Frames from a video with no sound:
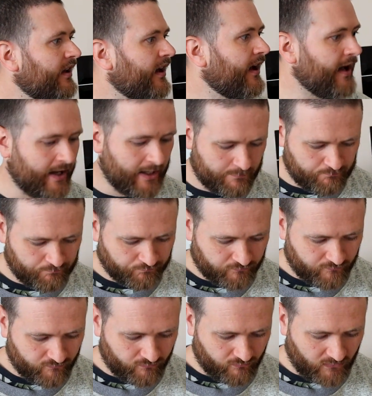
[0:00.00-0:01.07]

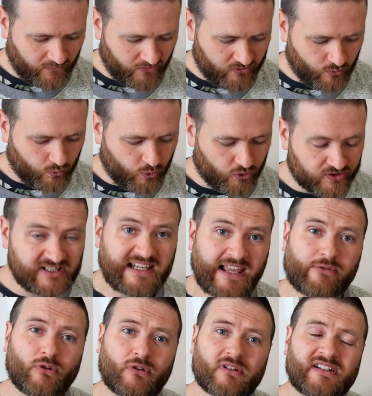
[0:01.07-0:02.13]
The water
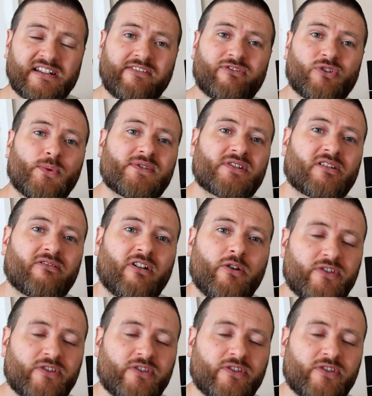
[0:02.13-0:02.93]
level can influence the growth